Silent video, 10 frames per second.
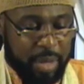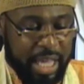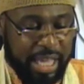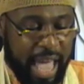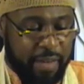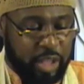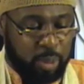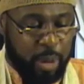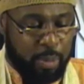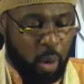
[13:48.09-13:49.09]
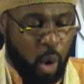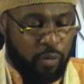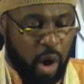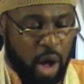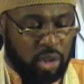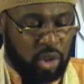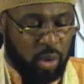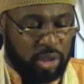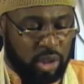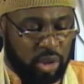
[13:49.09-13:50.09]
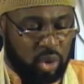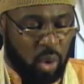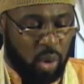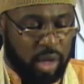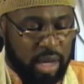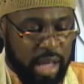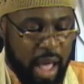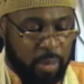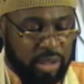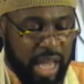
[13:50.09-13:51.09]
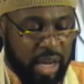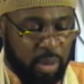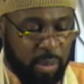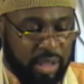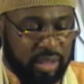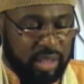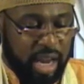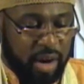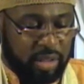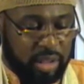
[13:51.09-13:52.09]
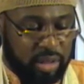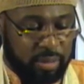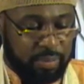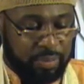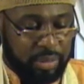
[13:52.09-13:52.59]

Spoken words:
He gave his people over also unto the sword, and was angry with his inheritance.